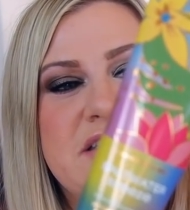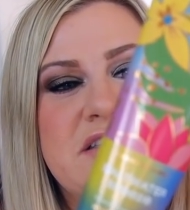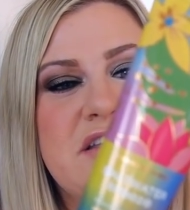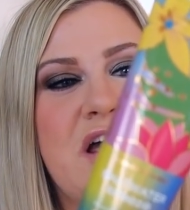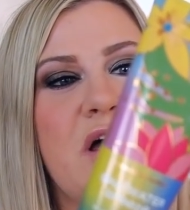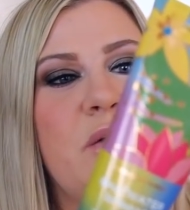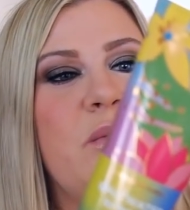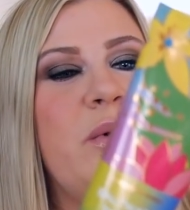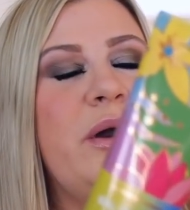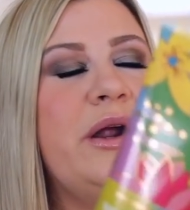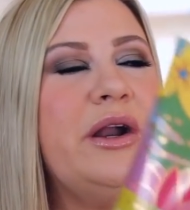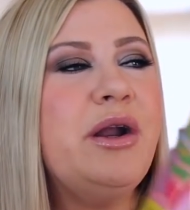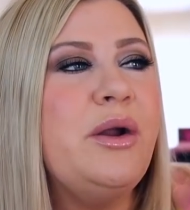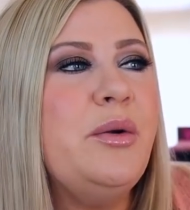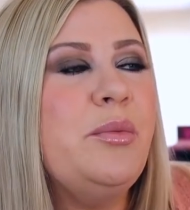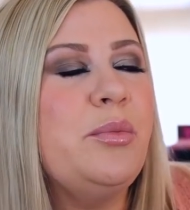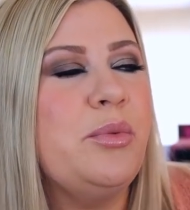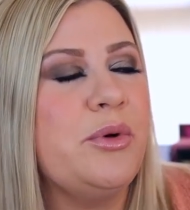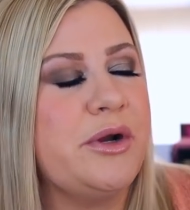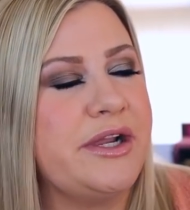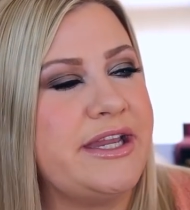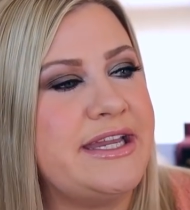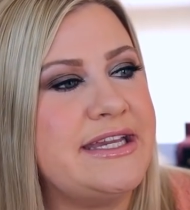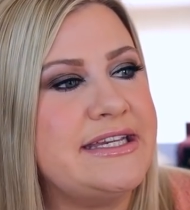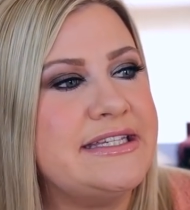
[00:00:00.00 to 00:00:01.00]
Saltwater
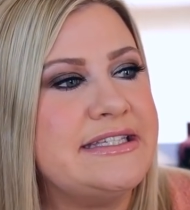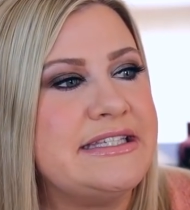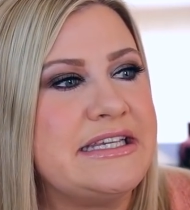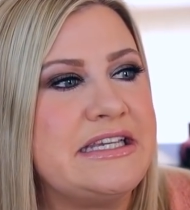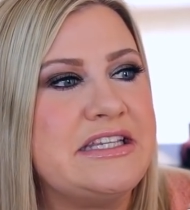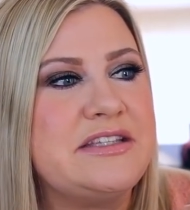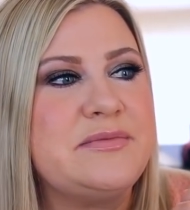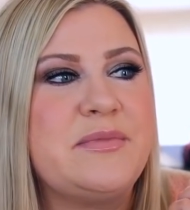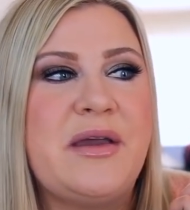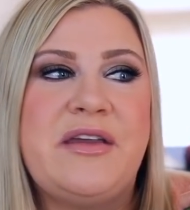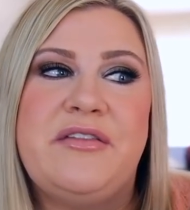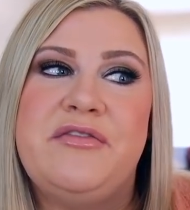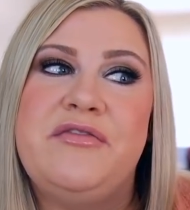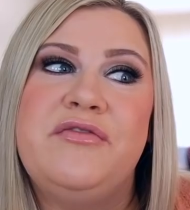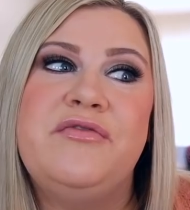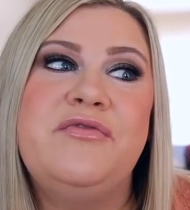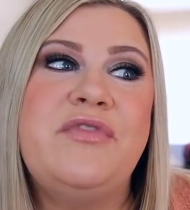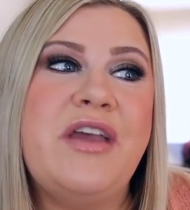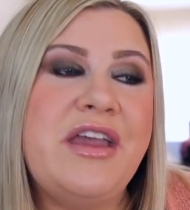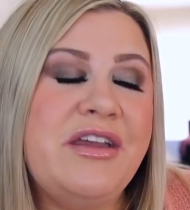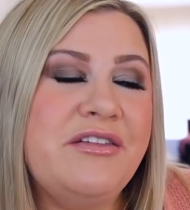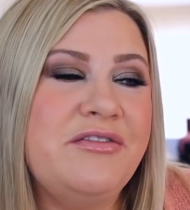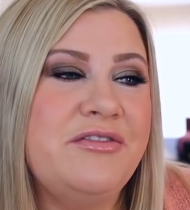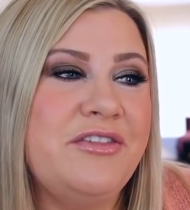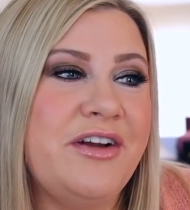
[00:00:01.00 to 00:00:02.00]
Breeze is my
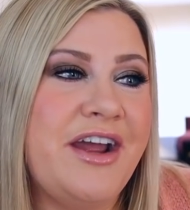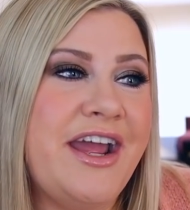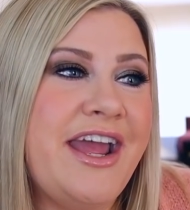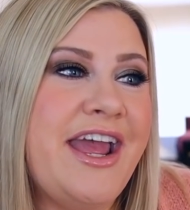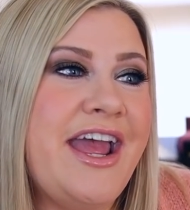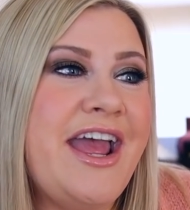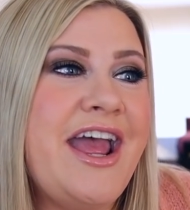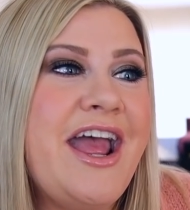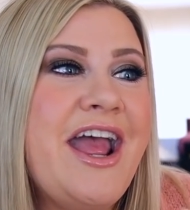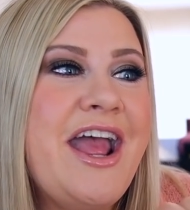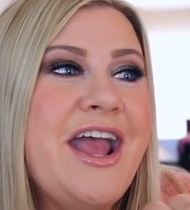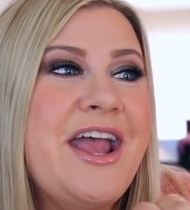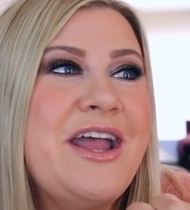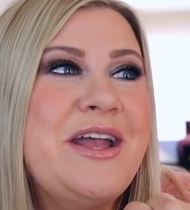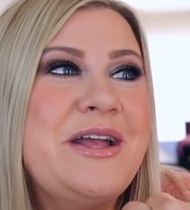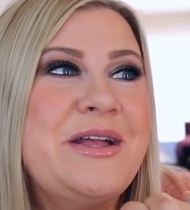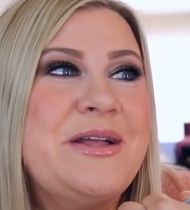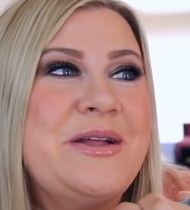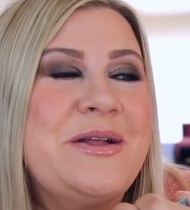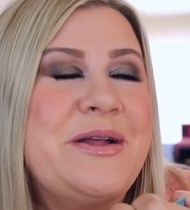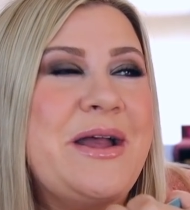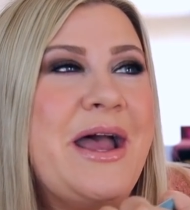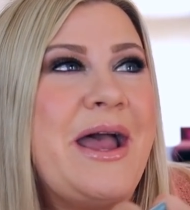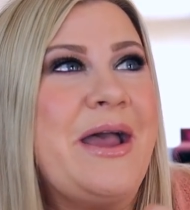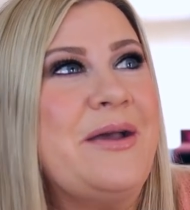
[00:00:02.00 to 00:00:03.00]
favorite
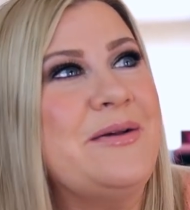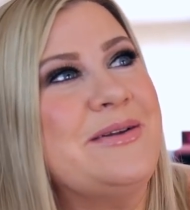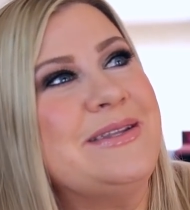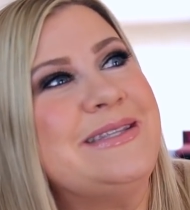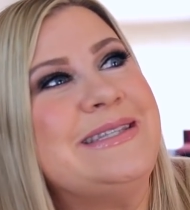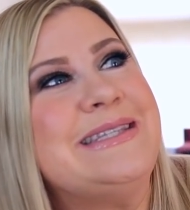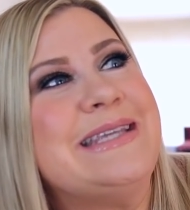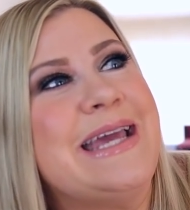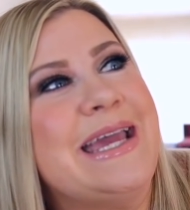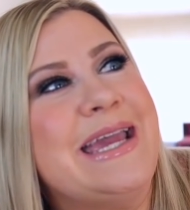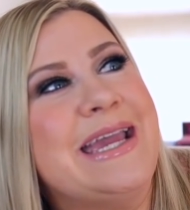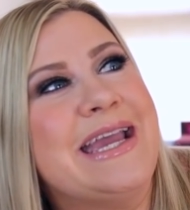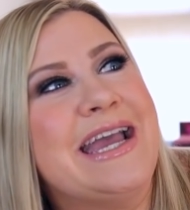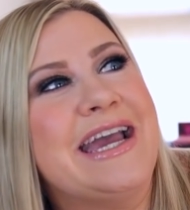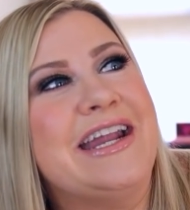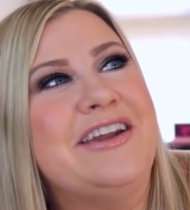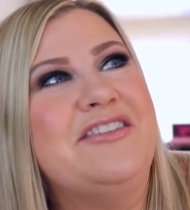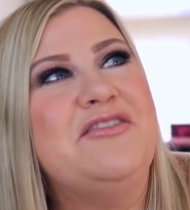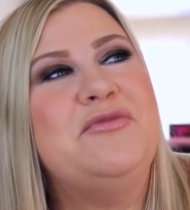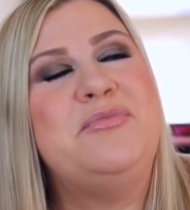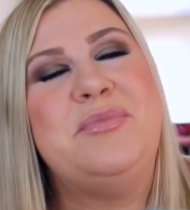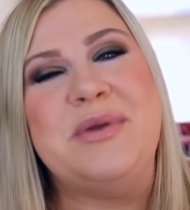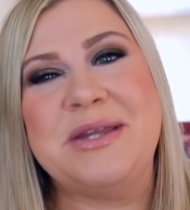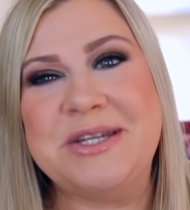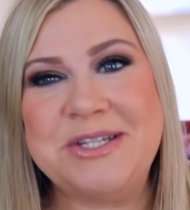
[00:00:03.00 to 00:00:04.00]
I would say kind
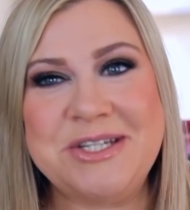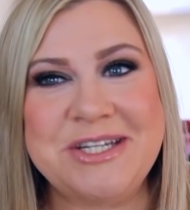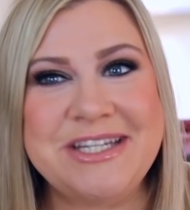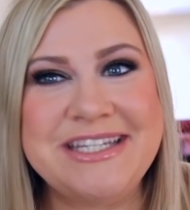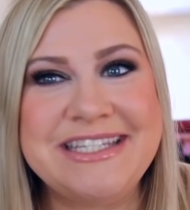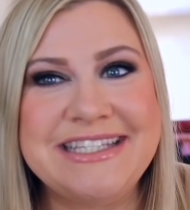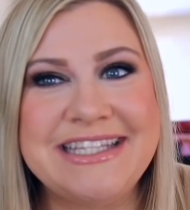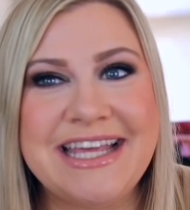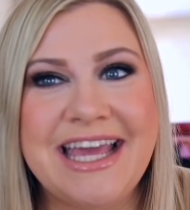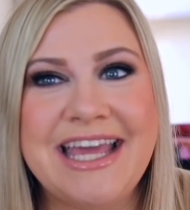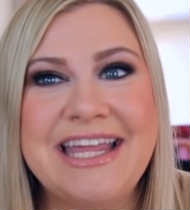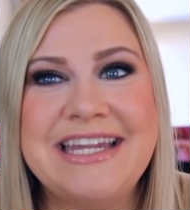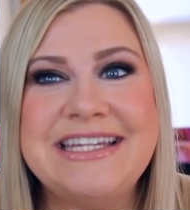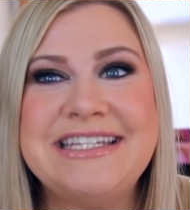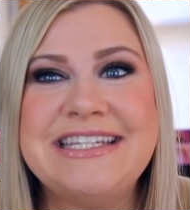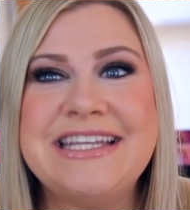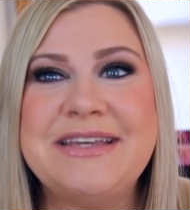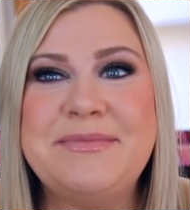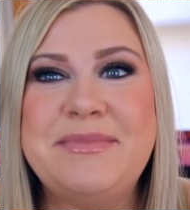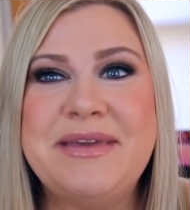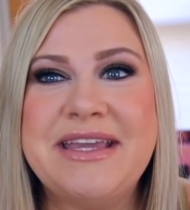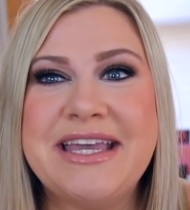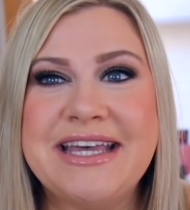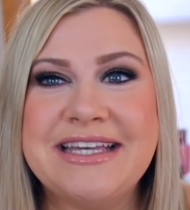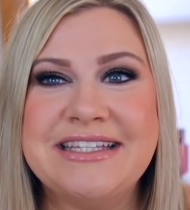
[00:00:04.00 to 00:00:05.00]
of beachy scent
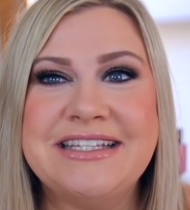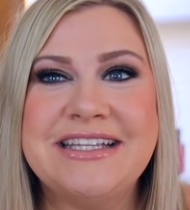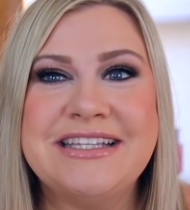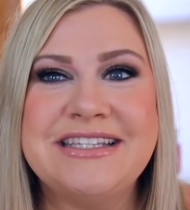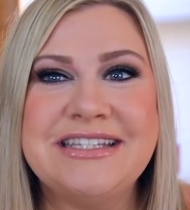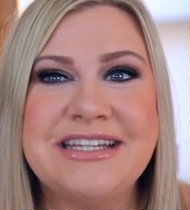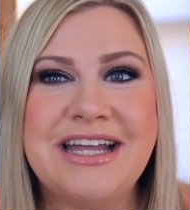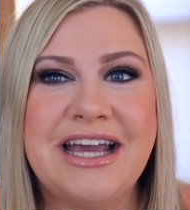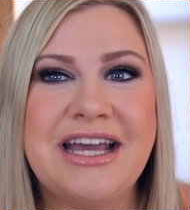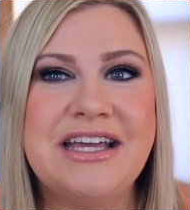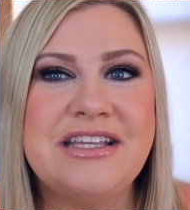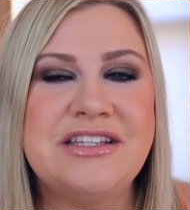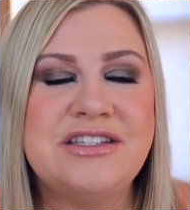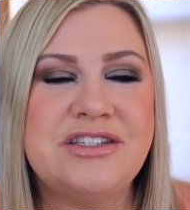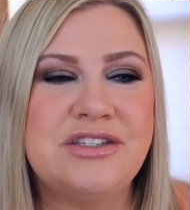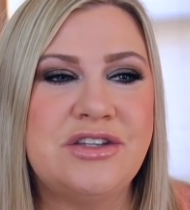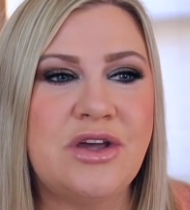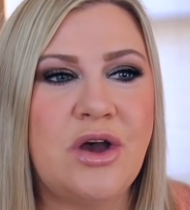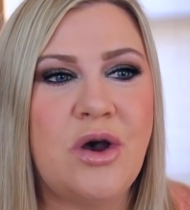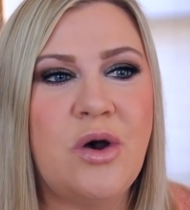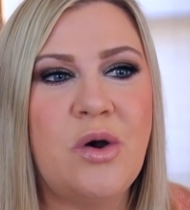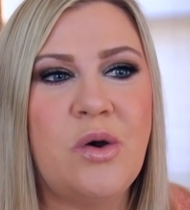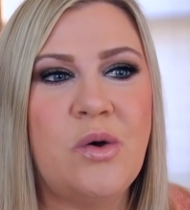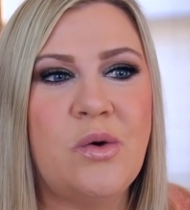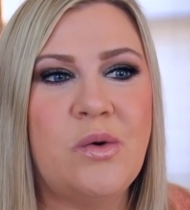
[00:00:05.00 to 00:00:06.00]
because it's not
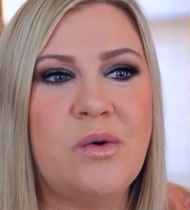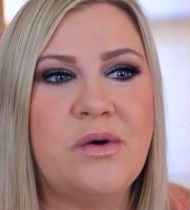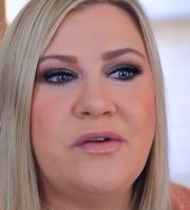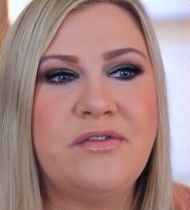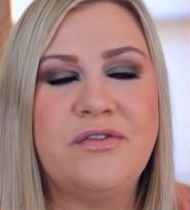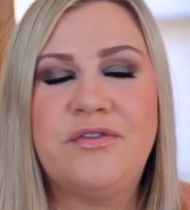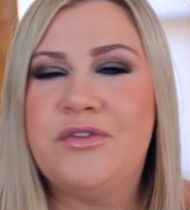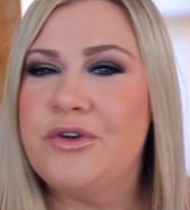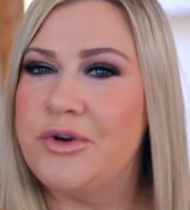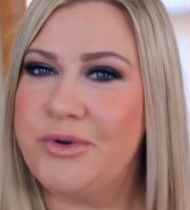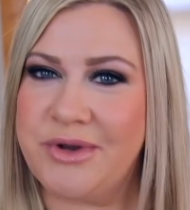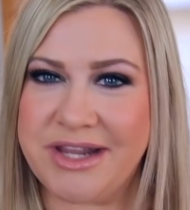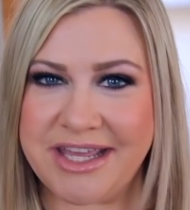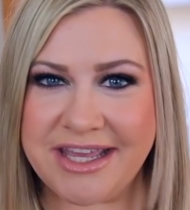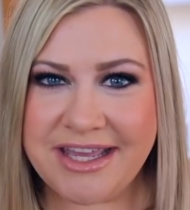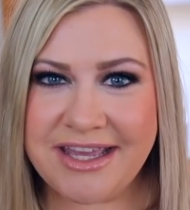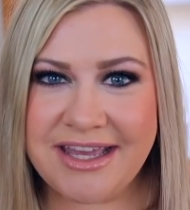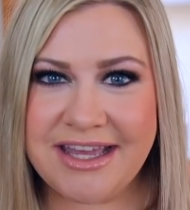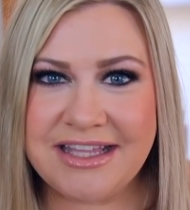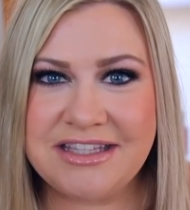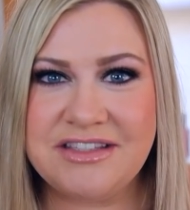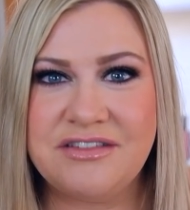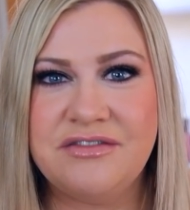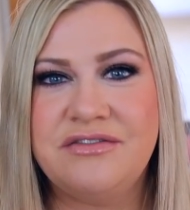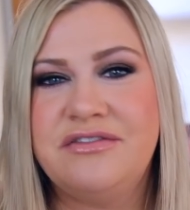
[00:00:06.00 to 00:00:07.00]
so fruity.
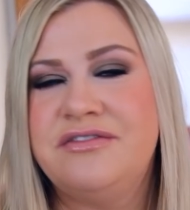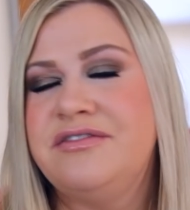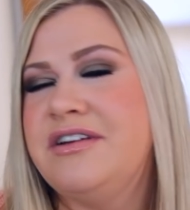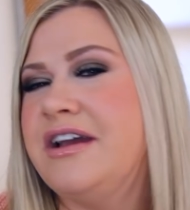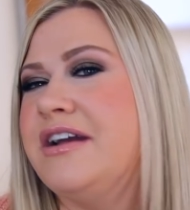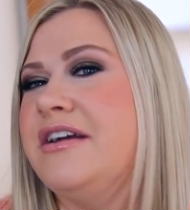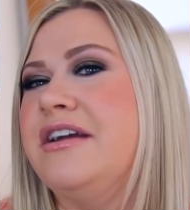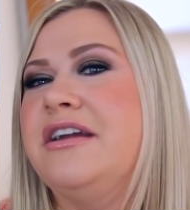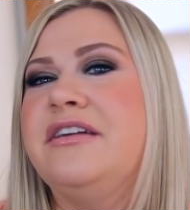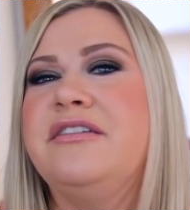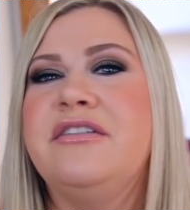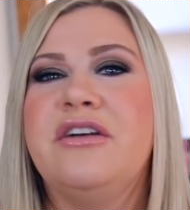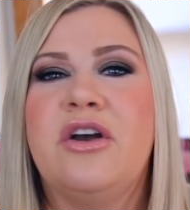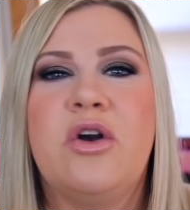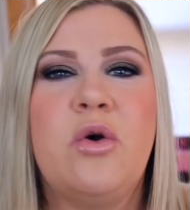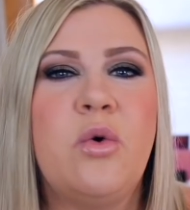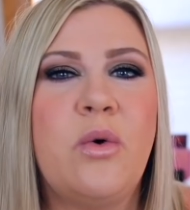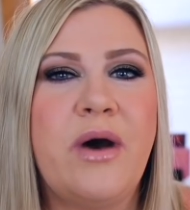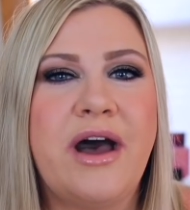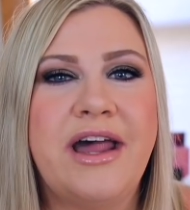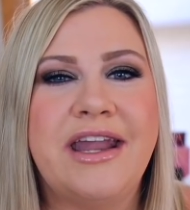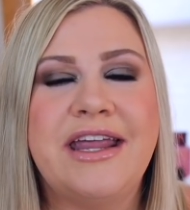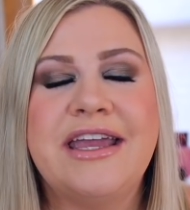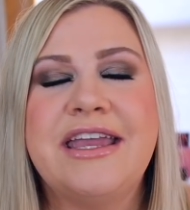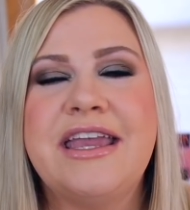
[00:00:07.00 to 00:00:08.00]
It's very
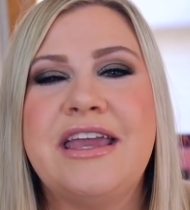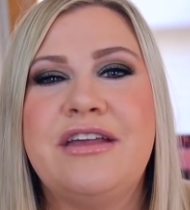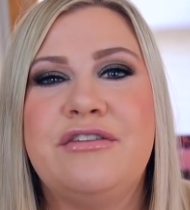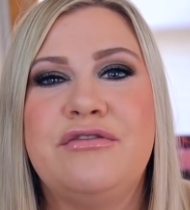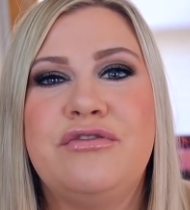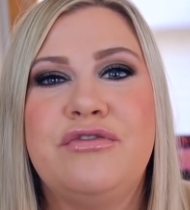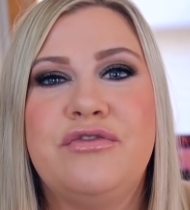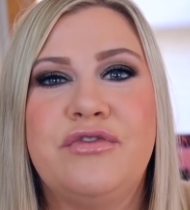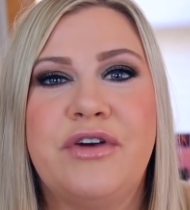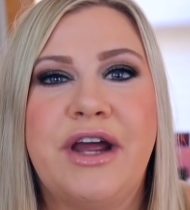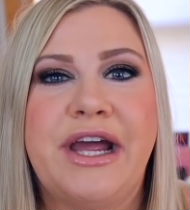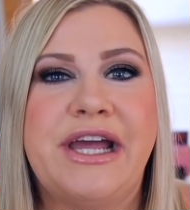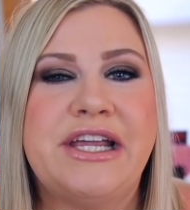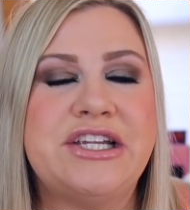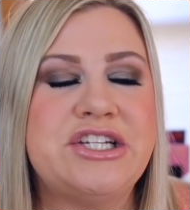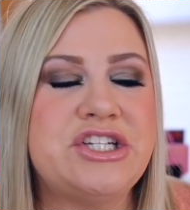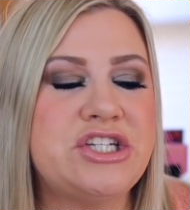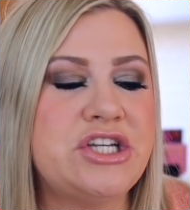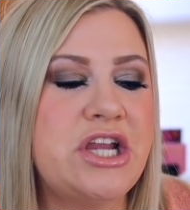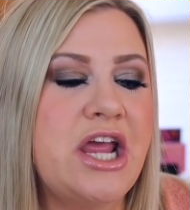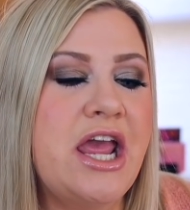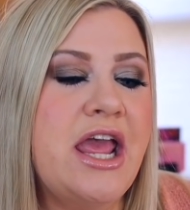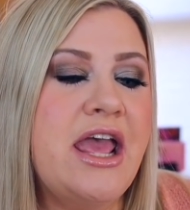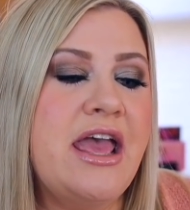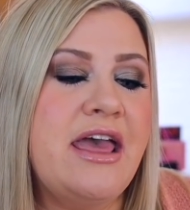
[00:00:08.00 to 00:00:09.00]
aquatic and
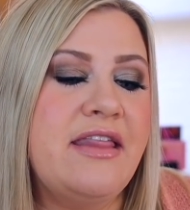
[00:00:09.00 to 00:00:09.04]
fresh.